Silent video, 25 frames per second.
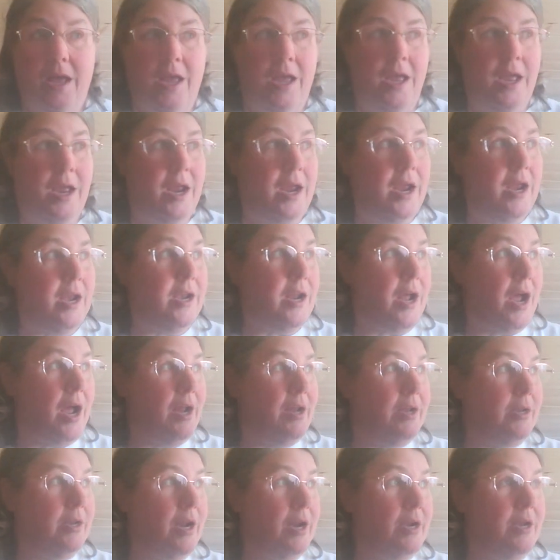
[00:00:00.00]
And
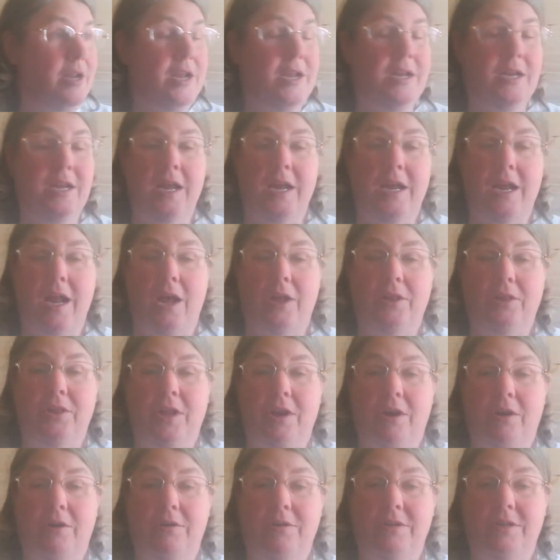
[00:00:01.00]
I need to get
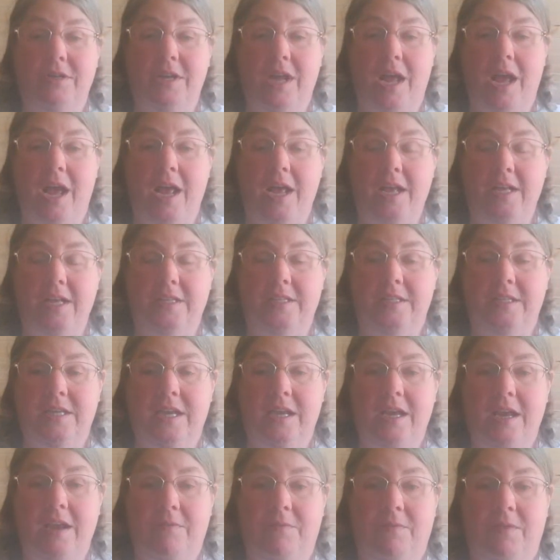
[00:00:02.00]
out there today and
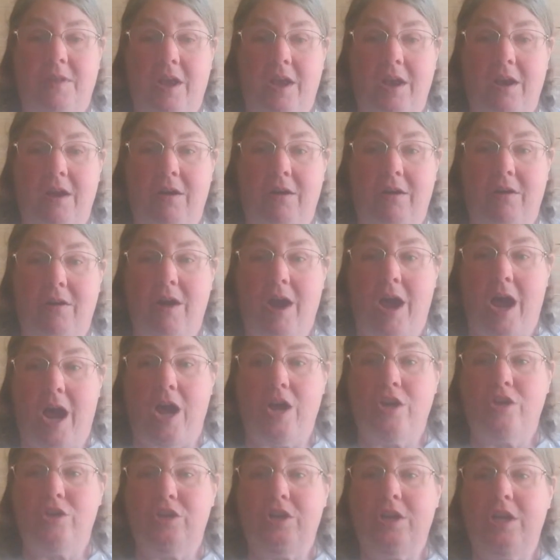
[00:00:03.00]
see if they're
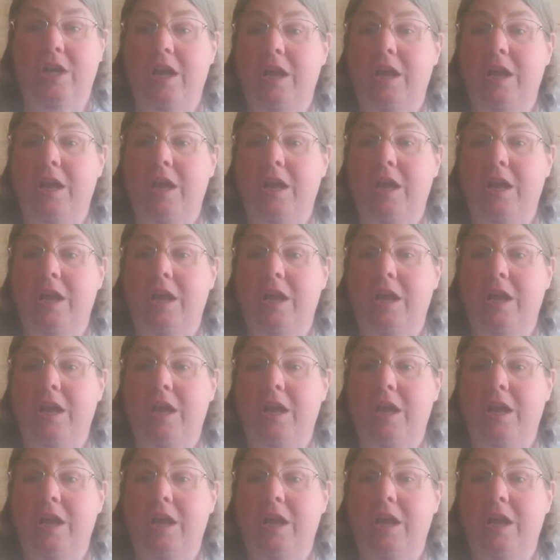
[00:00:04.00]
actually